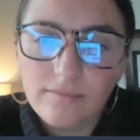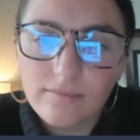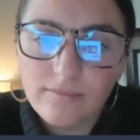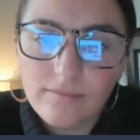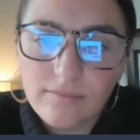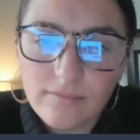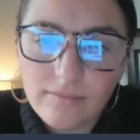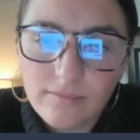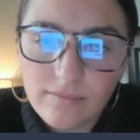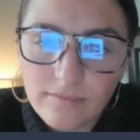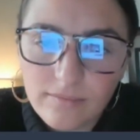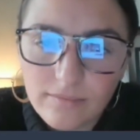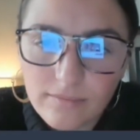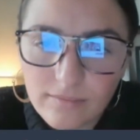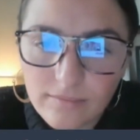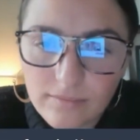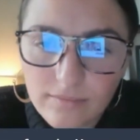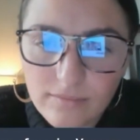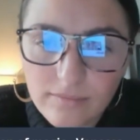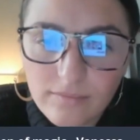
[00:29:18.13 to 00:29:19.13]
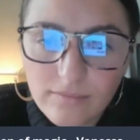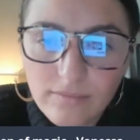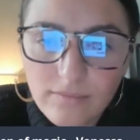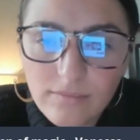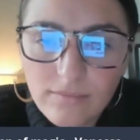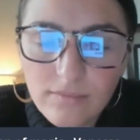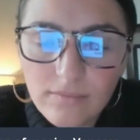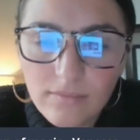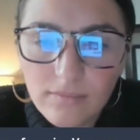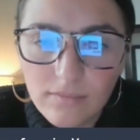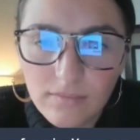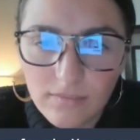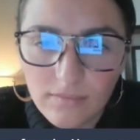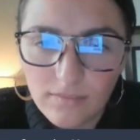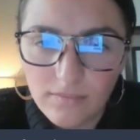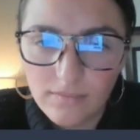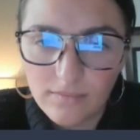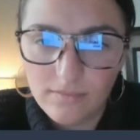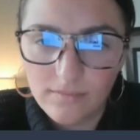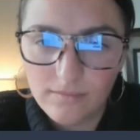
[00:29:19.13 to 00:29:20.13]

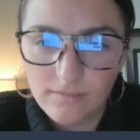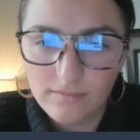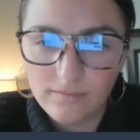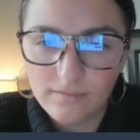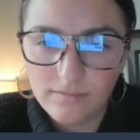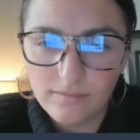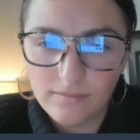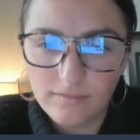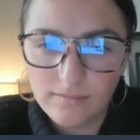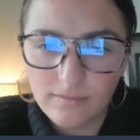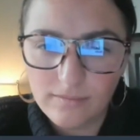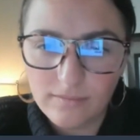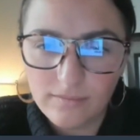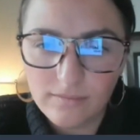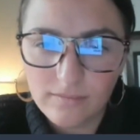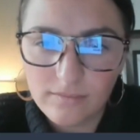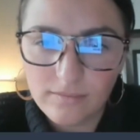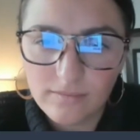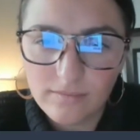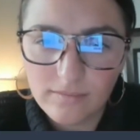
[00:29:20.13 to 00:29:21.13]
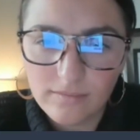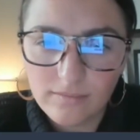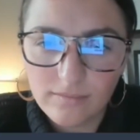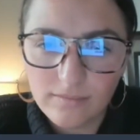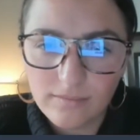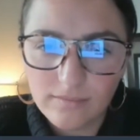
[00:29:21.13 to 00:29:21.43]
The person shown says nothing.